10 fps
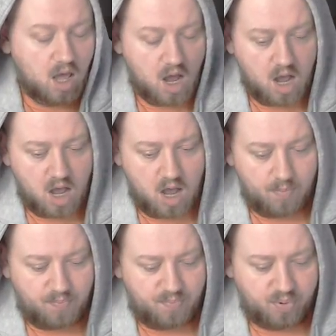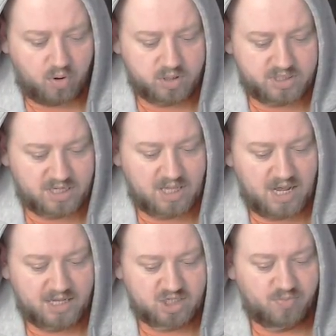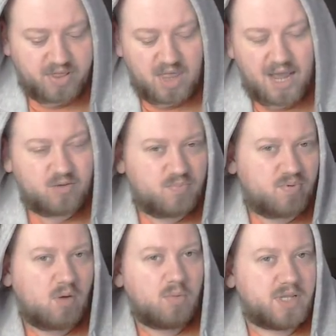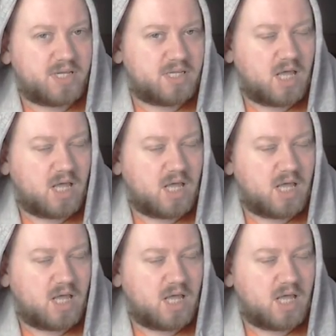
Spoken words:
but that's something that I could probably,